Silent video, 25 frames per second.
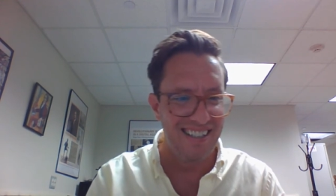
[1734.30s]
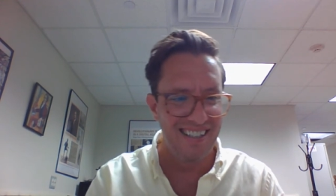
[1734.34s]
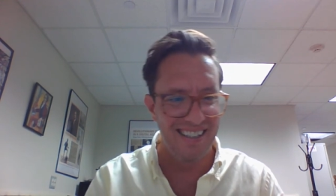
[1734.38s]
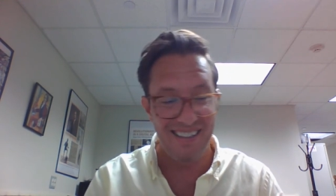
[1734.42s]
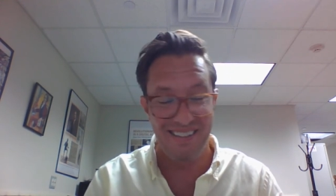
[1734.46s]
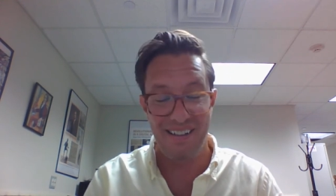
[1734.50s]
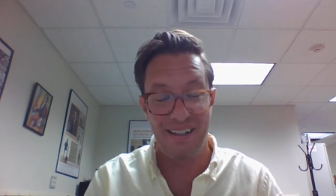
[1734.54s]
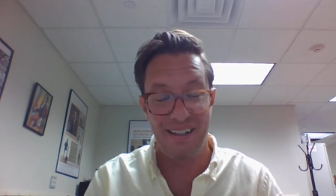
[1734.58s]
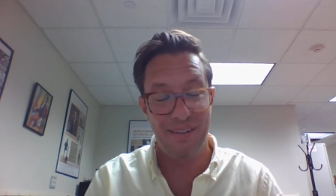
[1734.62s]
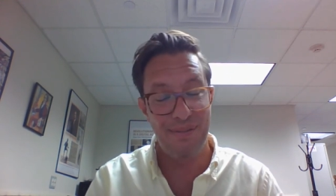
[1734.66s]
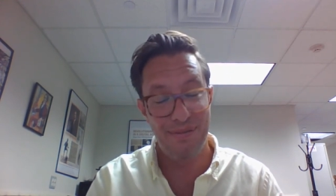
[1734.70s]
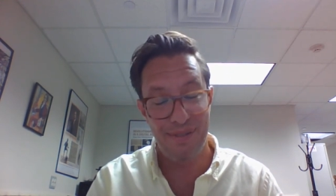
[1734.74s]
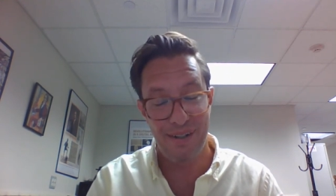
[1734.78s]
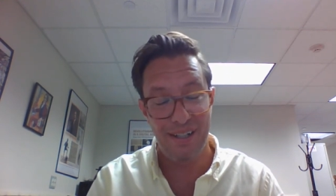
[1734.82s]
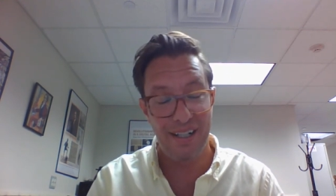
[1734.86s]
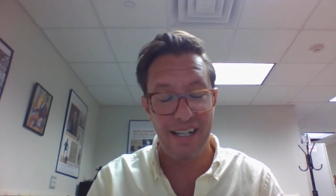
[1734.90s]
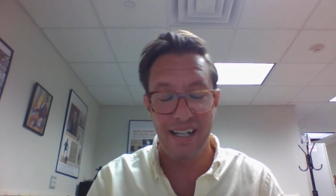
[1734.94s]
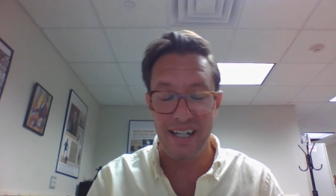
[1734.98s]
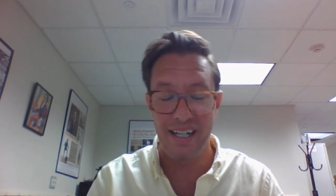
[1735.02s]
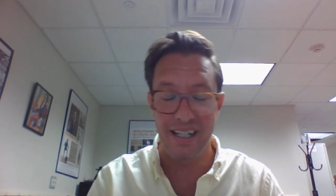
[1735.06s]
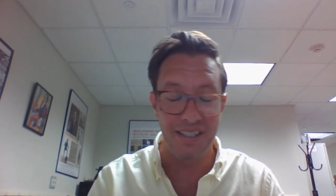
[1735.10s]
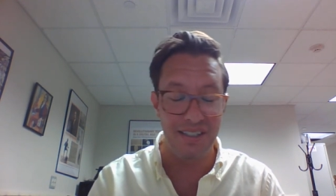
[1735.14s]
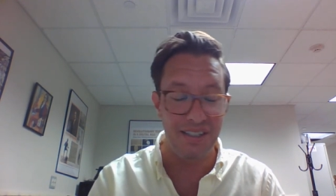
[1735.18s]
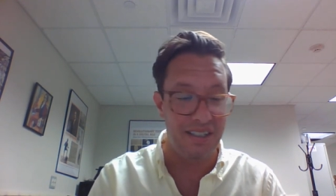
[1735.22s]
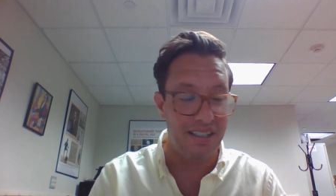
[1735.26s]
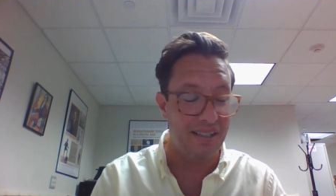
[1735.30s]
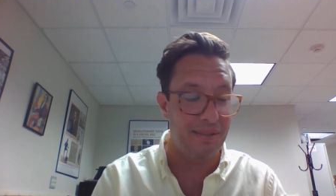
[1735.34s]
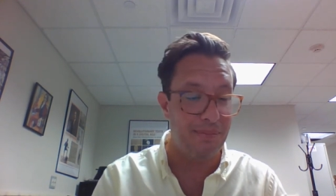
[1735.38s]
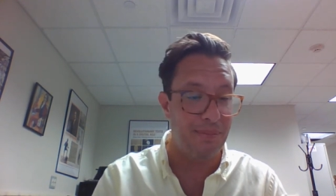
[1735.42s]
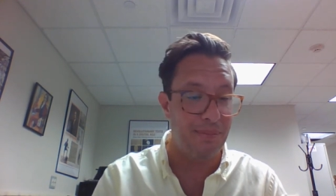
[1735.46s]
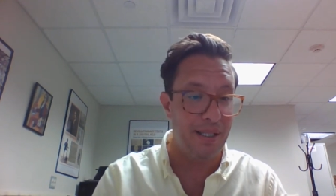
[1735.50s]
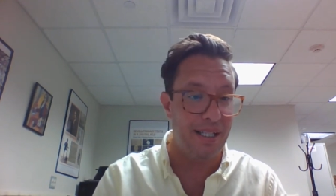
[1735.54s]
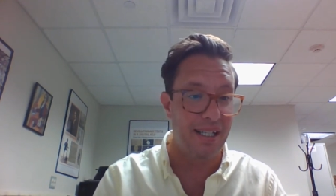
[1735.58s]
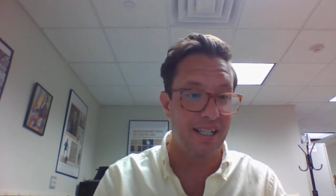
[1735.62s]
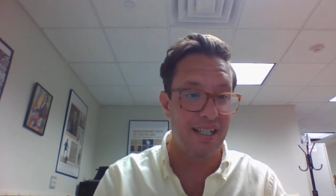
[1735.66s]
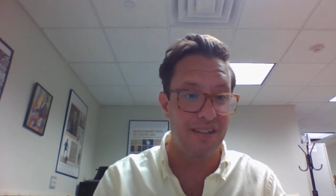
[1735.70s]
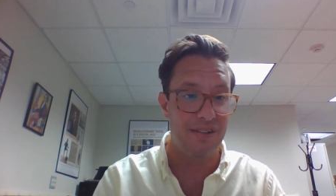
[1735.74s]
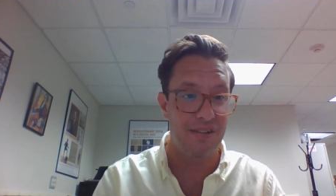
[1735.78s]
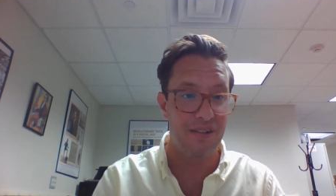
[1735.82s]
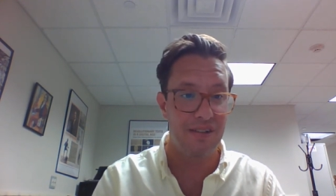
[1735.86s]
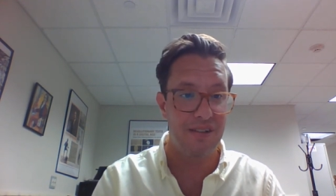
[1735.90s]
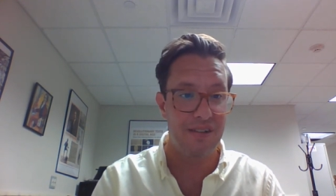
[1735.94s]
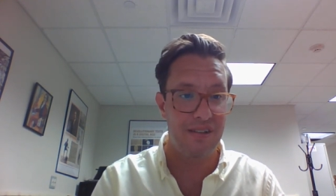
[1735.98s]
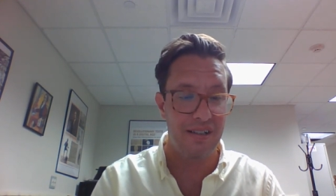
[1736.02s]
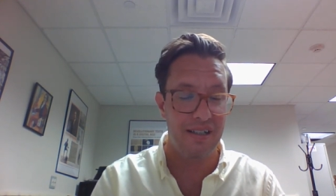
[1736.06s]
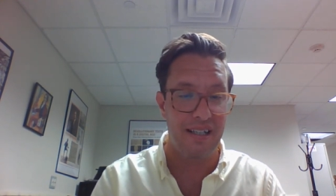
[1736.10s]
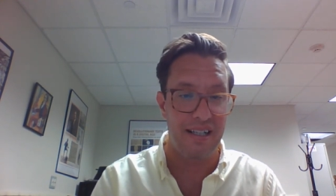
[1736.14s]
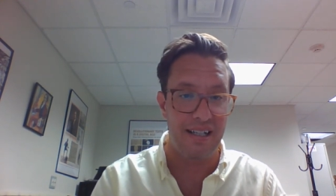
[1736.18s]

Not funny, actually, because